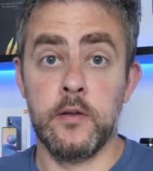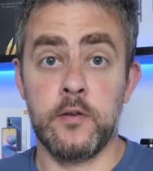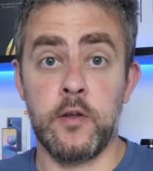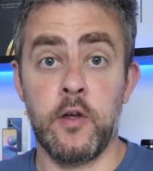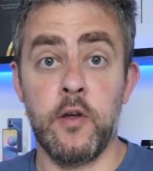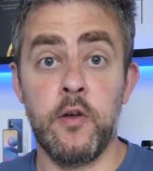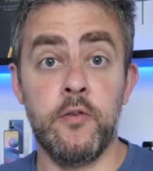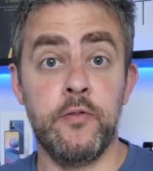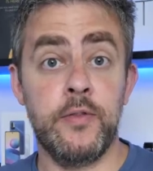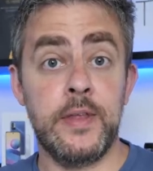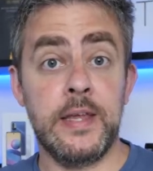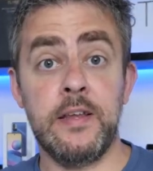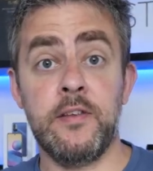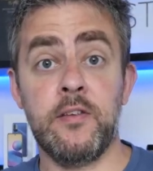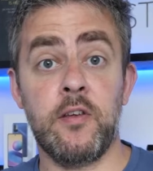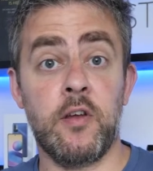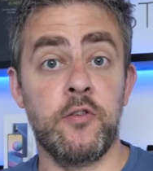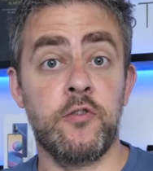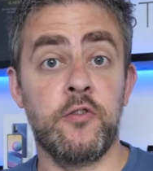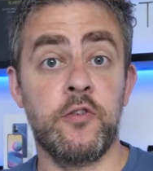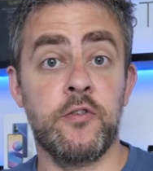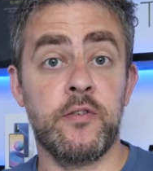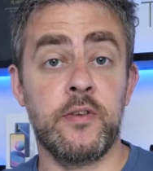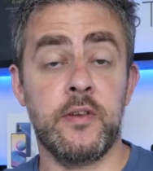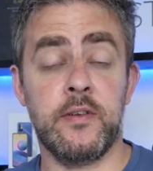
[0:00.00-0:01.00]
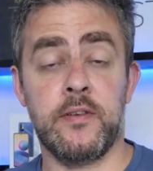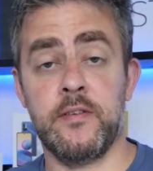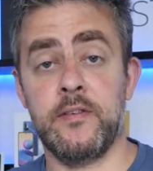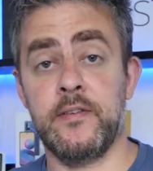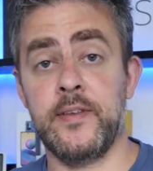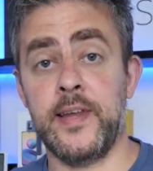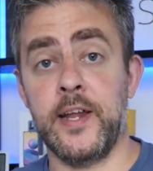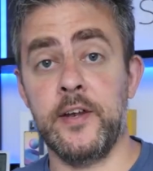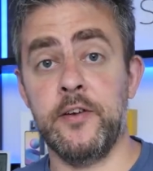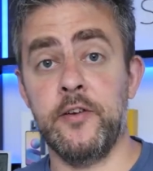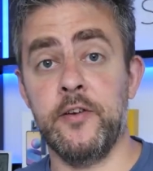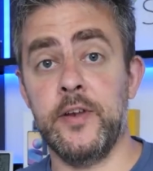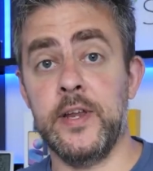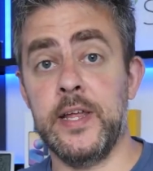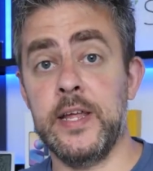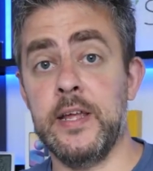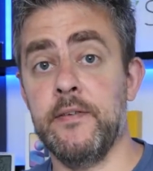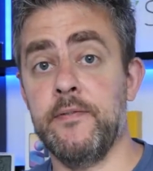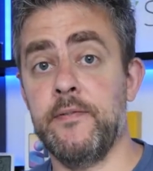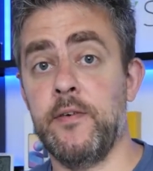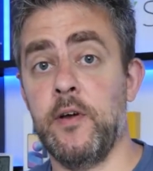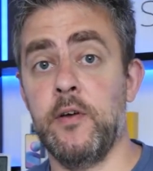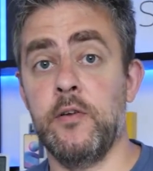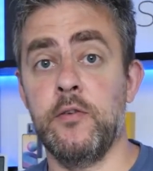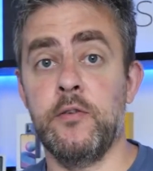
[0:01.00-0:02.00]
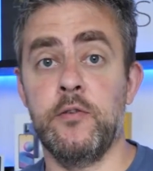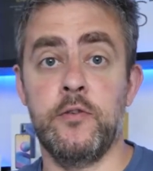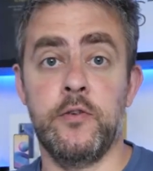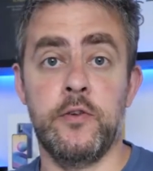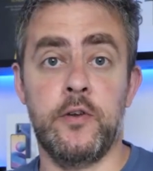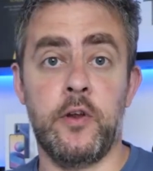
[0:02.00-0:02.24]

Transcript: So these are just standard earphones.